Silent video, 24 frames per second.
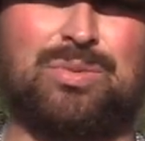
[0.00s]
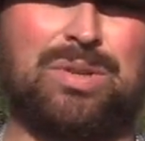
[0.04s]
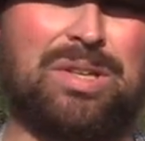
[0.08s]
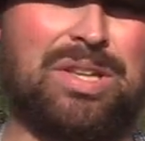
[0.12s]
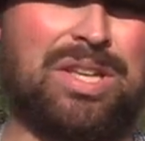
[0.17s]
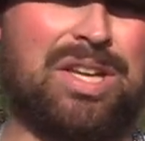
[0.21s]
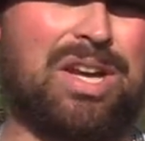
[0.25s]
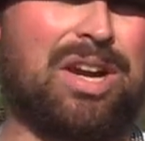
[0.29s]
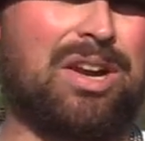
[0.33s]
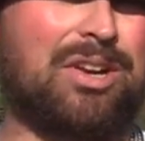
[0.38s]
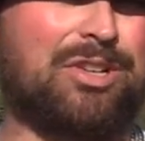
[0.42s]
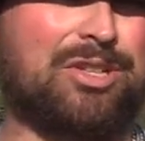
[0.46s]

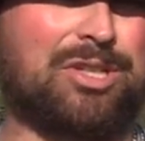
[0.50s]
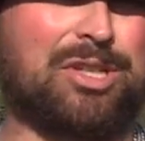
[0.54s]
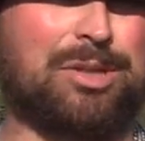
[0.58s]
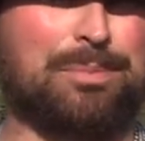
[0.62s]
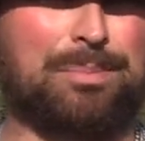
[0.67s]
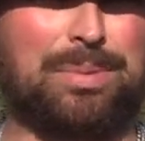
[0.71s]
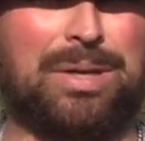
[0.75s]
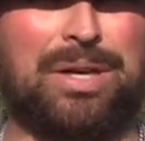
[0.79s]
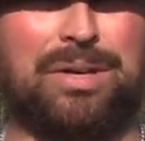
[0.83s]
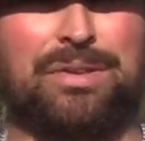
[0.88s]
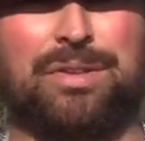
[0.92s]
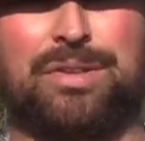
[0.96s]
really hard to
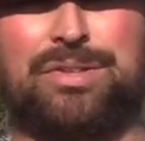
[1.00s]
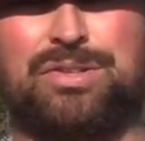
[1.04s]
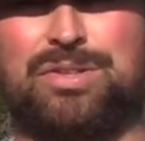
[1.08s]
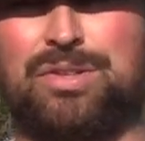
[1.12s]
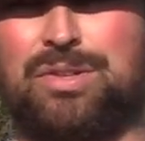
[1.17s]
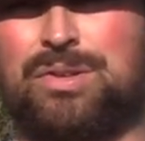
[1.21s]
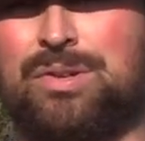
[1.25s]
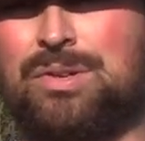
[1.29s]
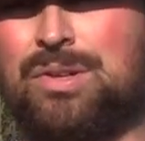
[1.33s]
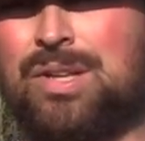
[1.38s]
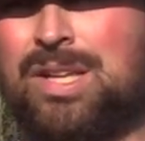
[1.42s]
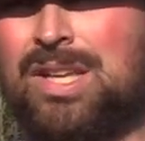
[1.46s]
compare the
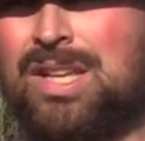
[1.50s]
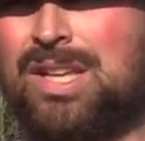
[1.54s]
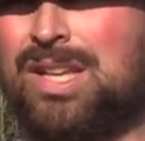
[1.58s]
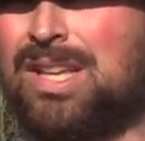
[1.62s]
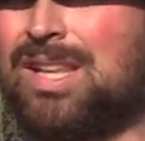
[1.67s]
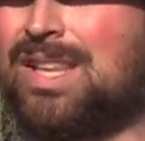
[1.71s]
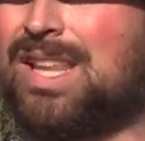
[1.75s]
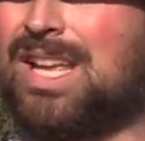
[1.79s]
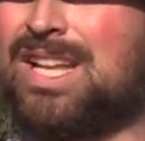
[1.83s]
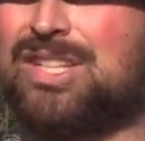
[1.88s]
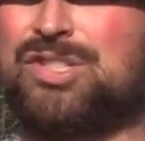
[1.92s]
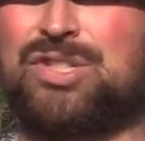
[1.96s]
two.
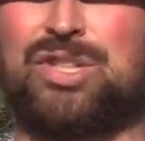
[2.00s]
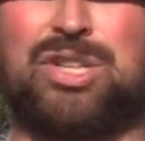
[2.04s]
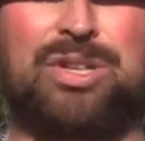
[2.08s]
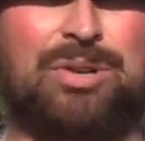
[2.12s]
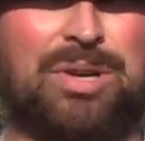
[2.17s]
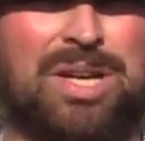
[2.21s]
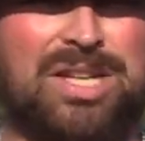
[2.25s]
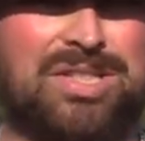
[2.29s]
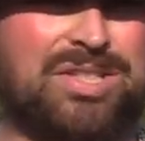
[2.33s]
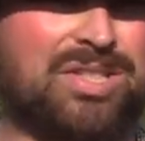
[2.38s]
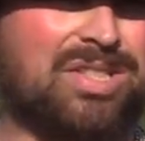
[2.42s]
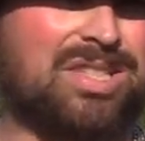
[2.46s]
That's the
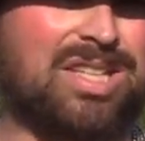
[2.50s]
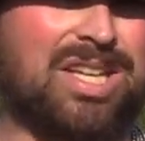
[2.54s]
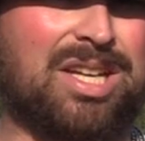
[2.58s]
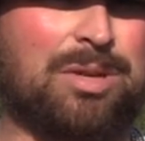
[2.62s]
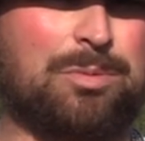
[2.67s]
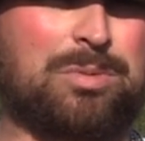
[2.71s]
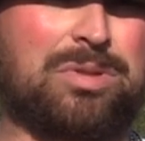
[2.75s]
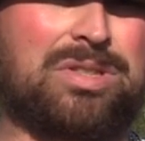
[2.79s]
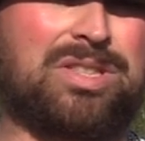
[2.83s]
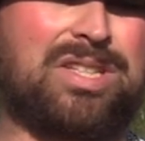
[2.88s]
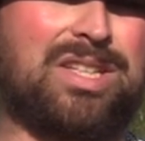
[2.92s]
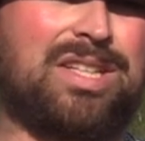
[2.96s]
crazy thing with